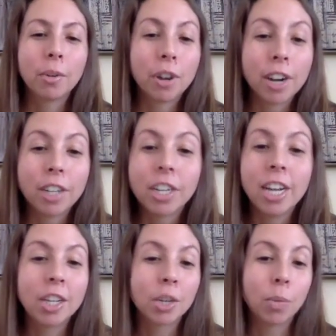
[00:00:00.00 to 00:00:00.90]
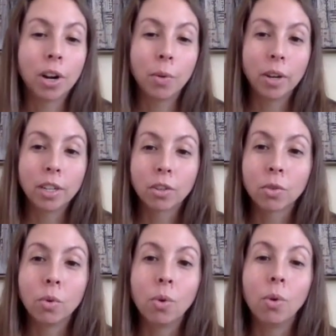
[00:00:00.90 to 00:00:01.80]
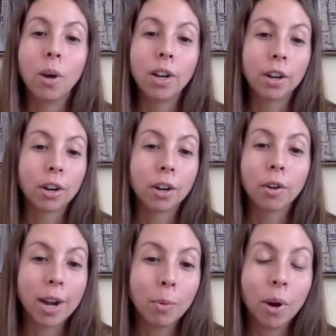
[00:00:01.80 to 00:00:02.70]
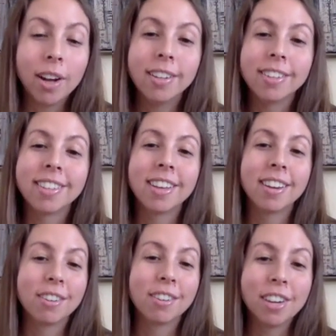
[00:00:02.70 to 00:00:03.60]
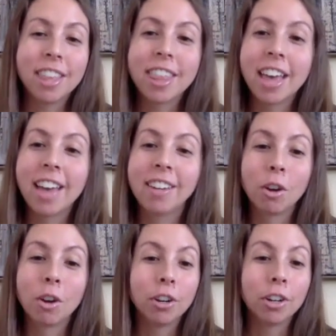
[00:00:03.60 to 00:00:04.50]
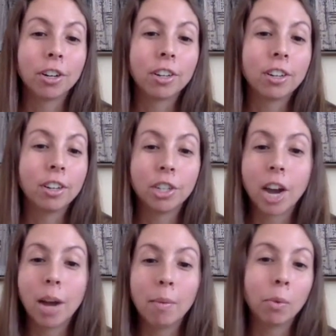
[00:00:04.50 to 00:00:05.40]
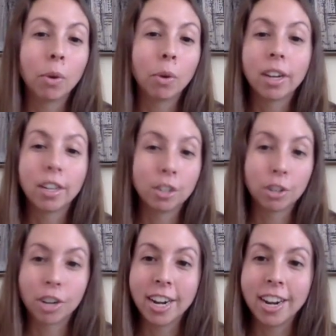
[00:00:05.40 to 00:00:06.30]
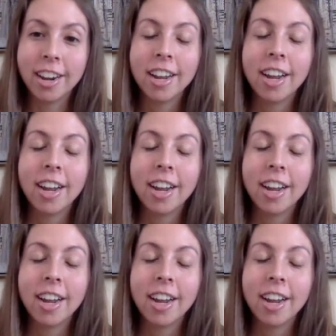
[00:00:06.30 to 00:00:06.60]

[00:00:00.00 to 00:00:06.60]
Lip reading: education, where you went to school, what your grade was, and then underneath that it's all your job and work history.